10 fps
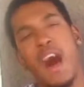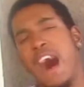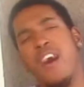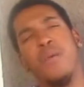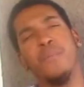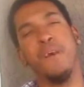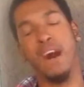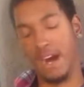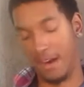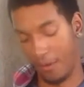
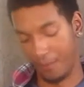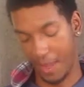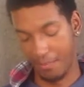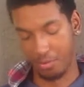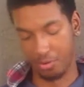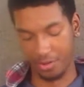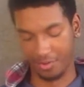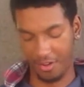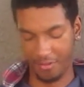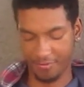hope they pull
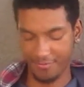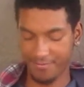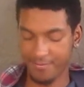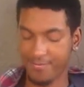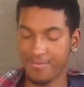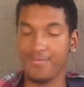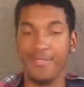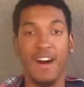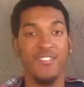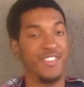this off.
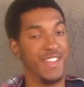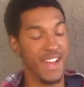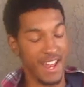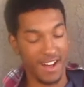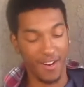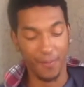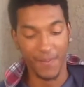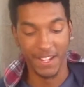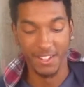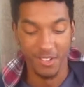I'm saying, I hope
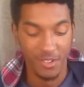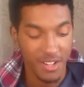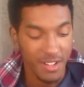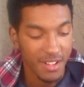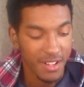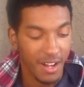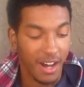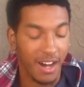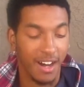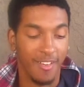they do.
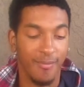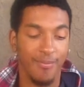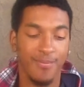I